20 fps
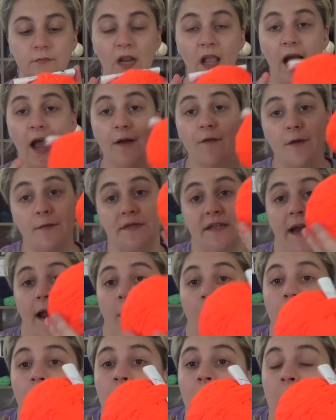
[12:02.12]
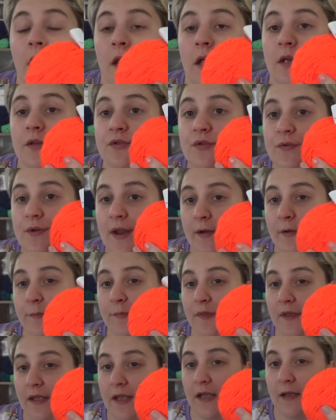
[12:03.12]
I ripped it out. So now I'm
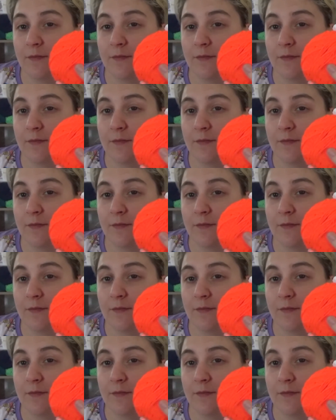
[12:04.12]
thinking